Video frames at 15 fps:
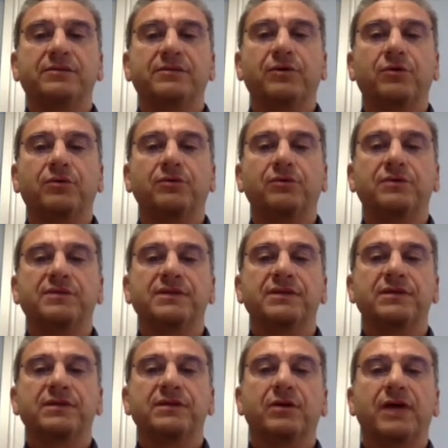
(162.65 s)
through the
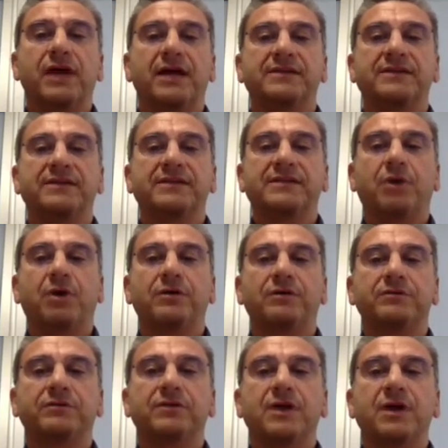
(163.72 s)
single access
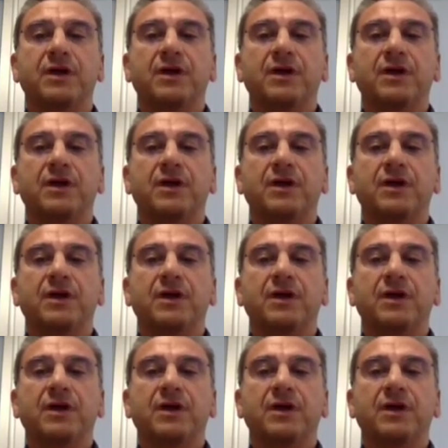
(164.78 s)
point